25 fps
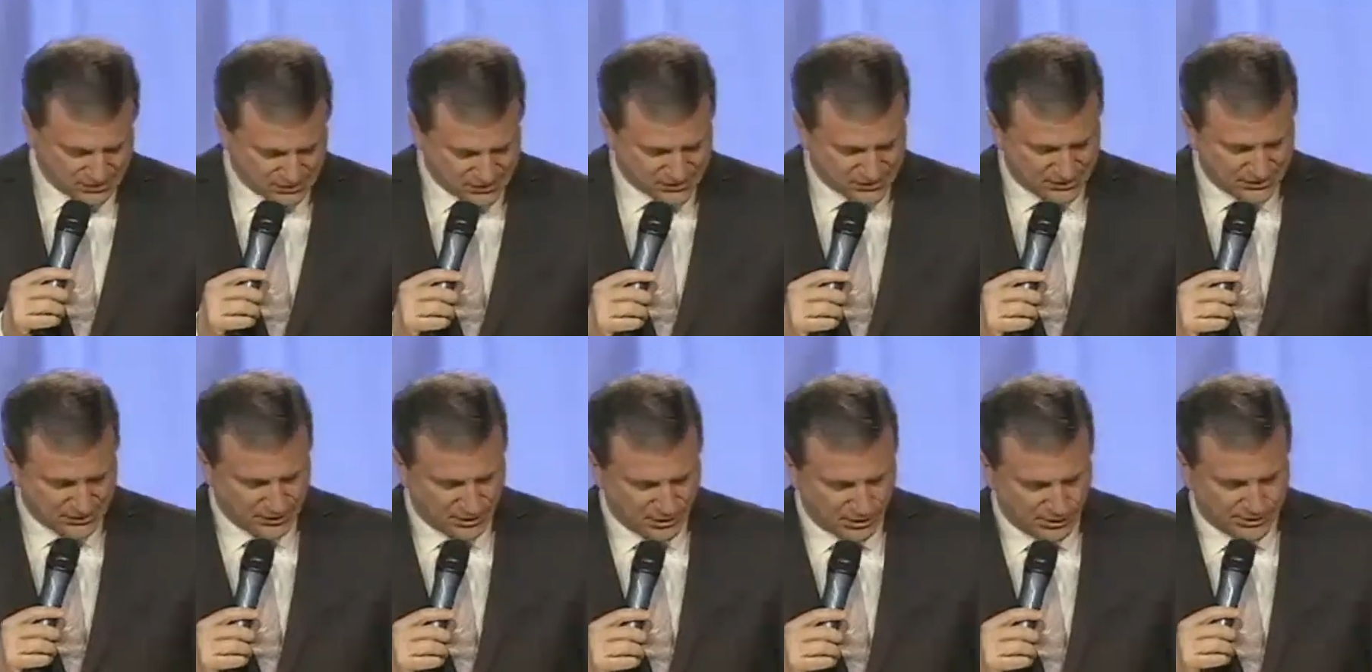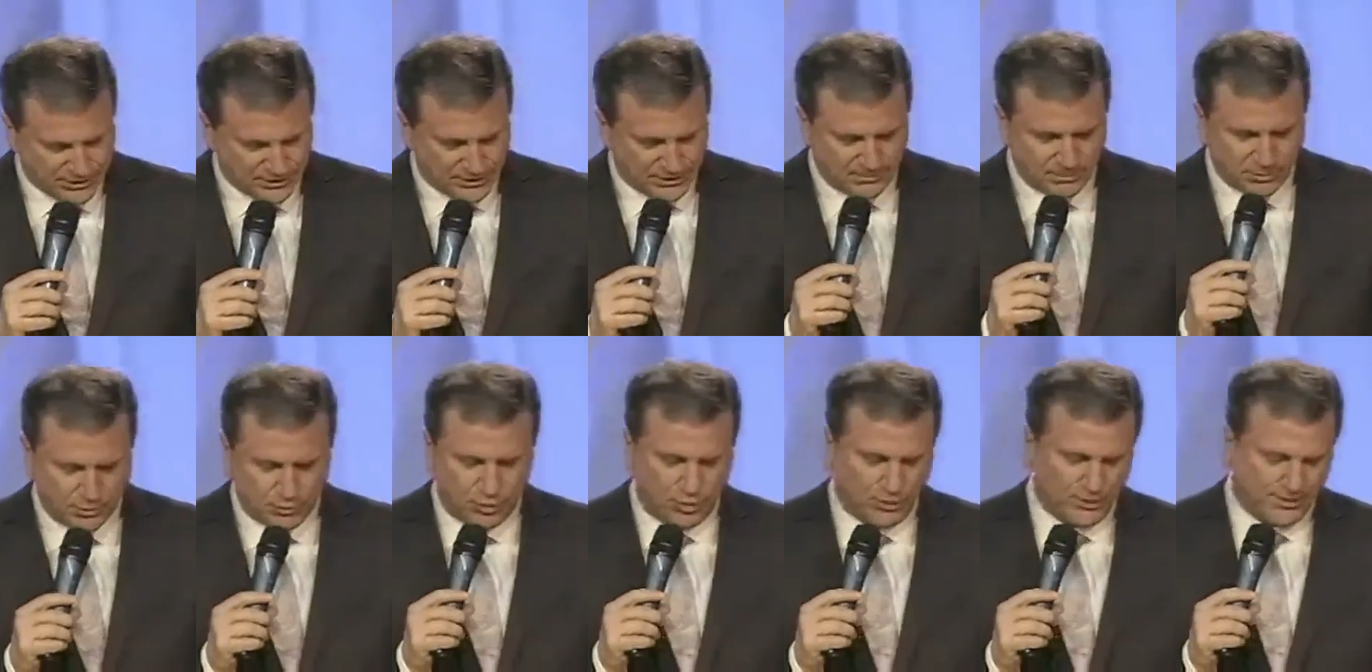Let's get going.
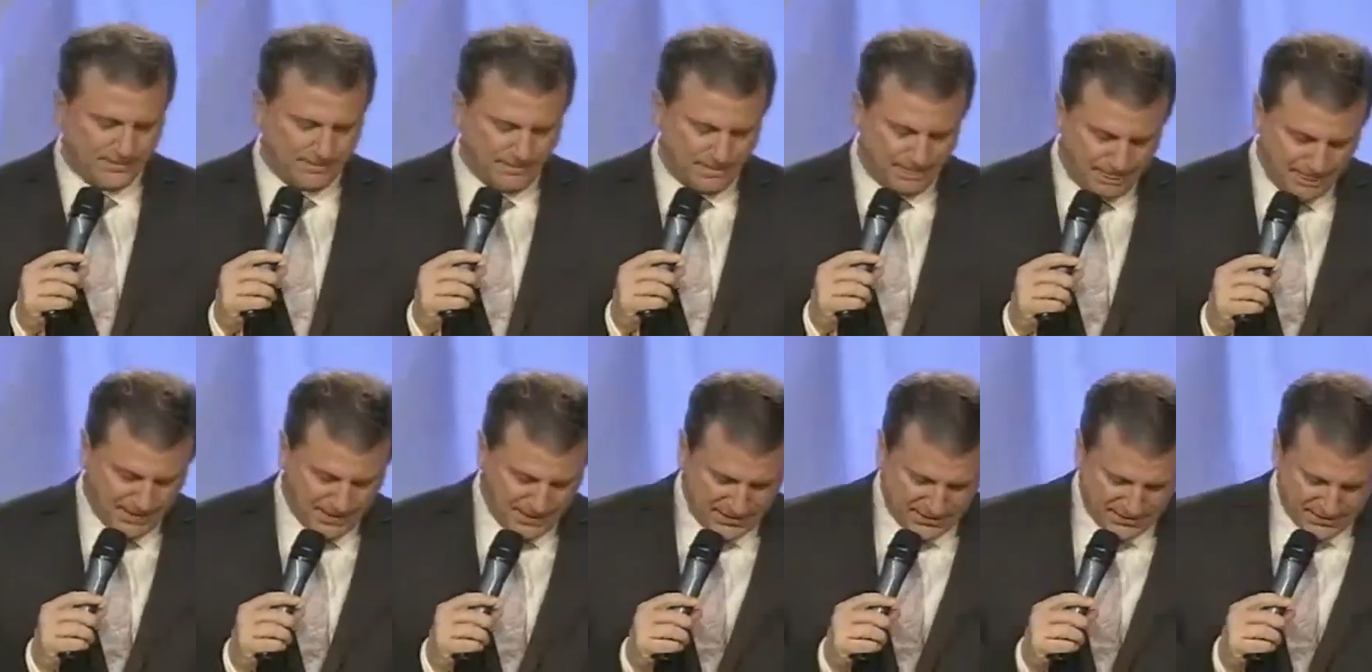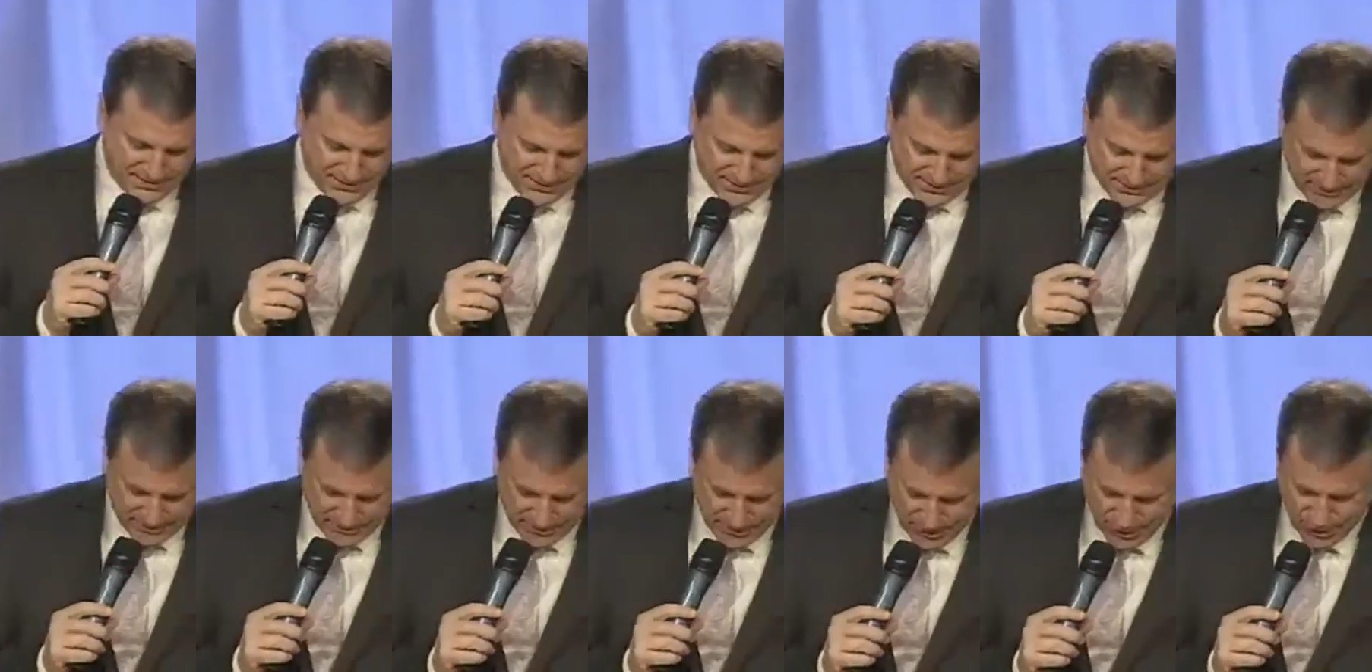Number 1,
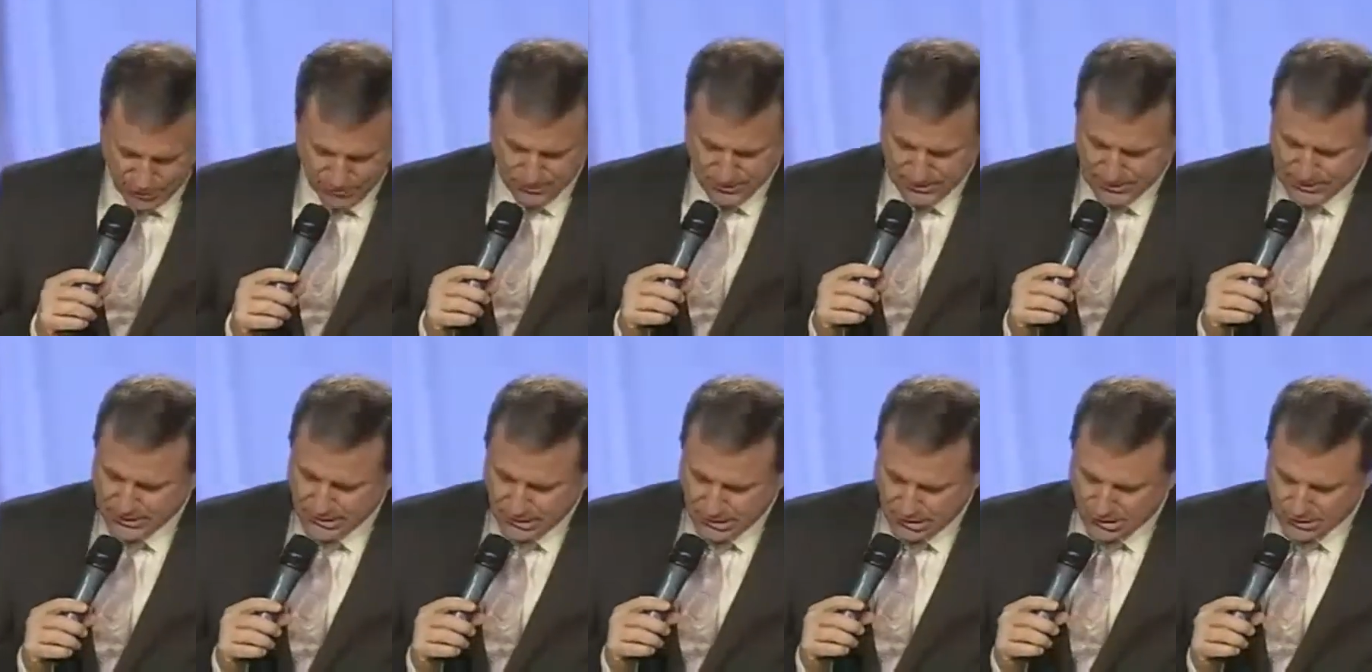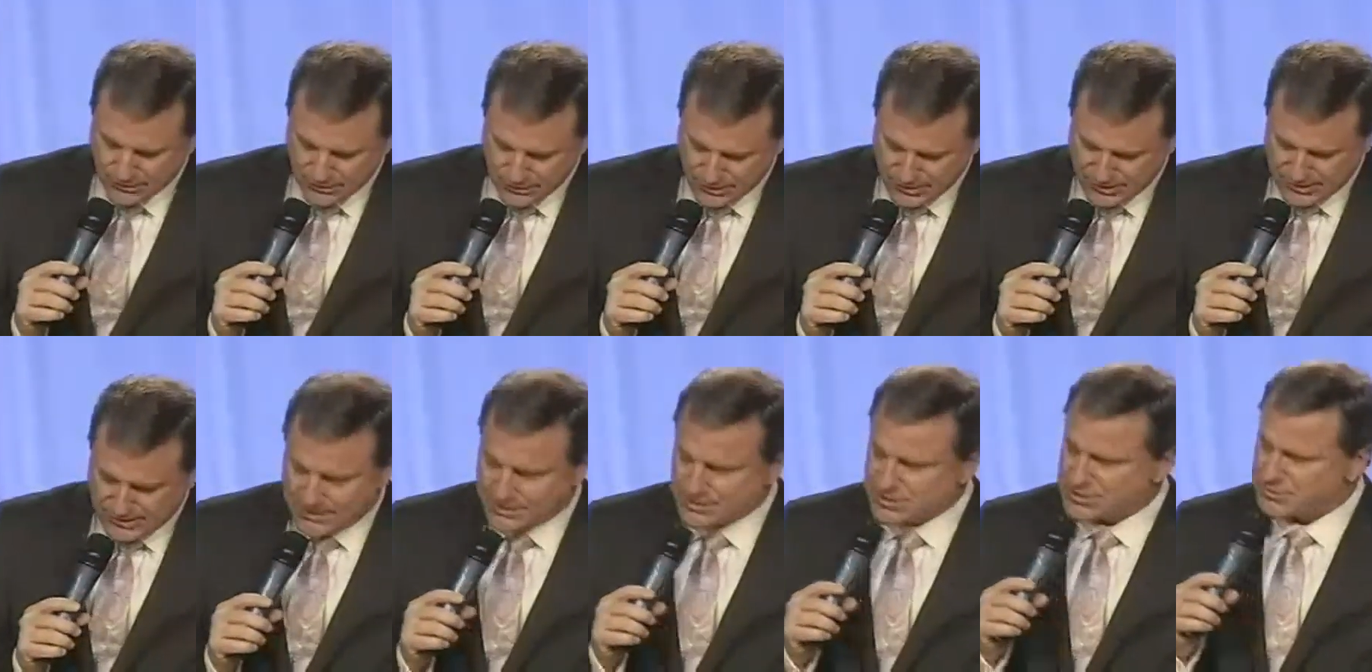Dr. Ehrman, are the
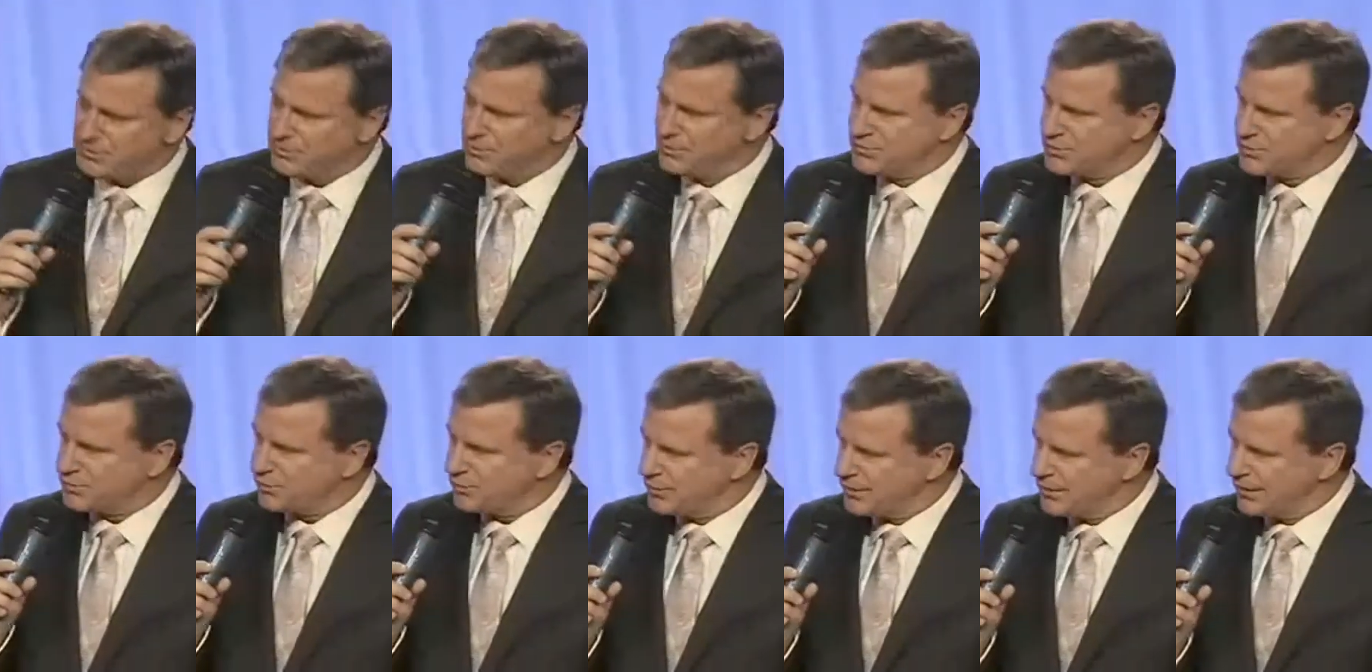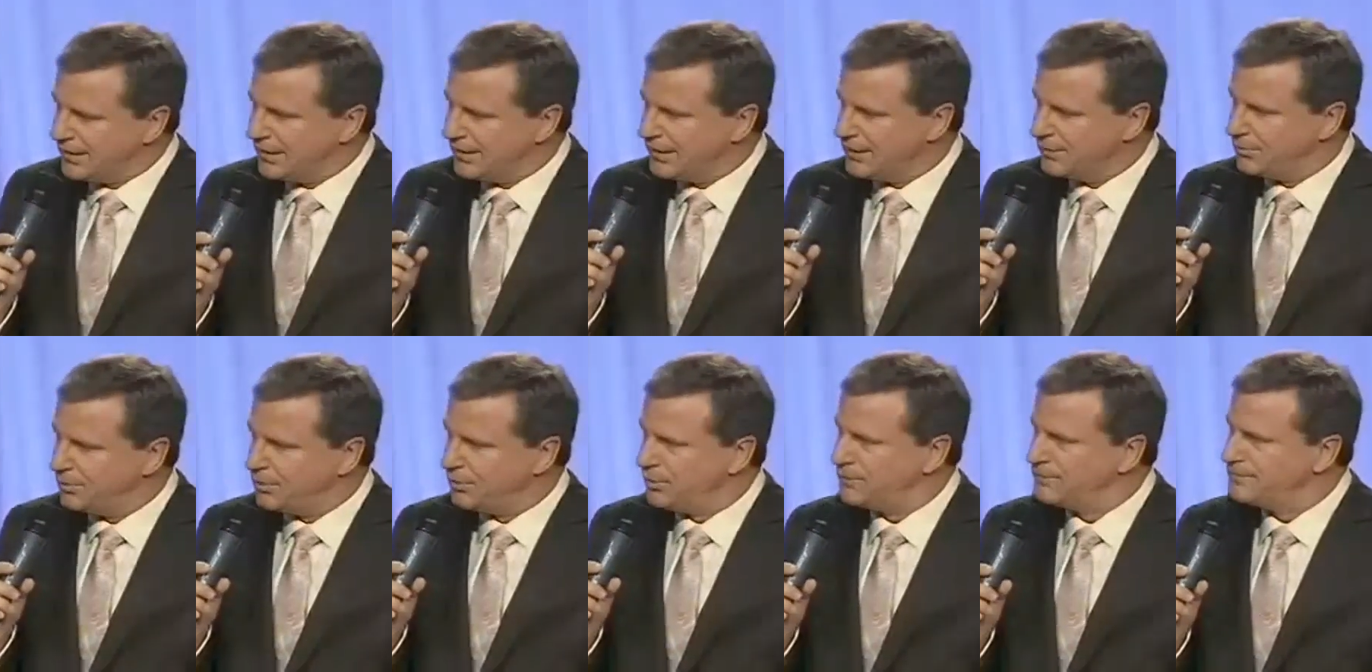Gospels
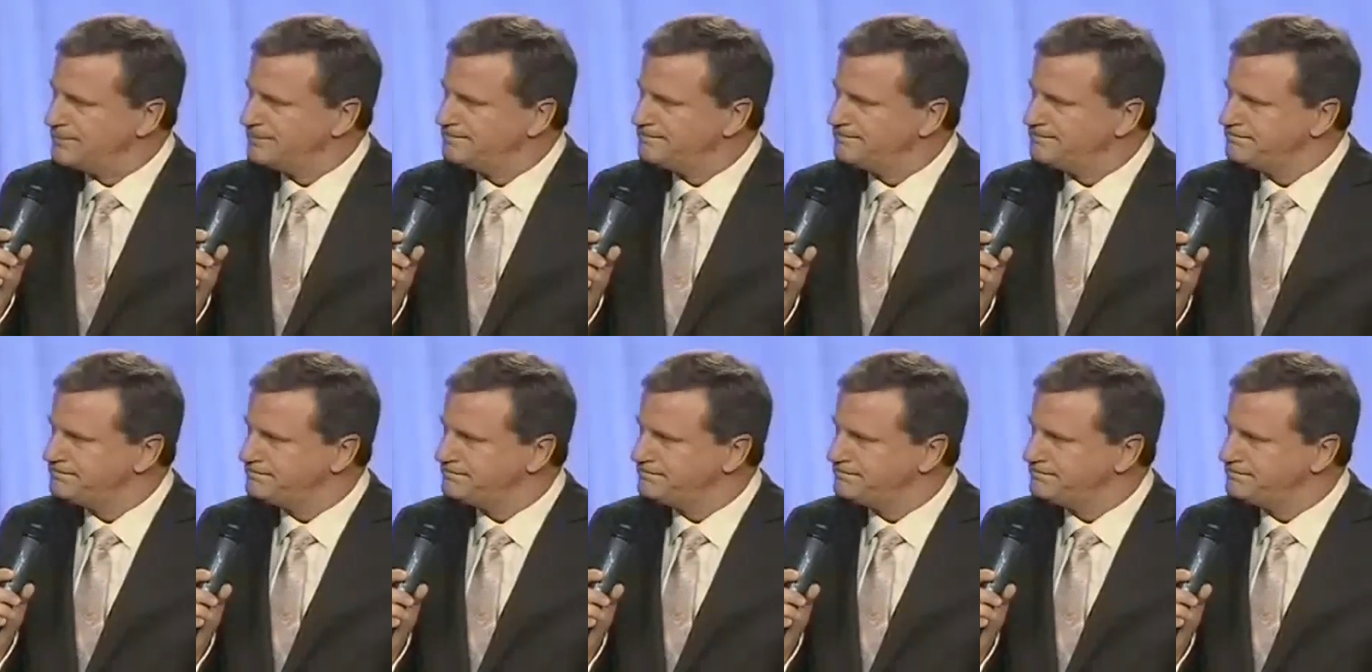reliable?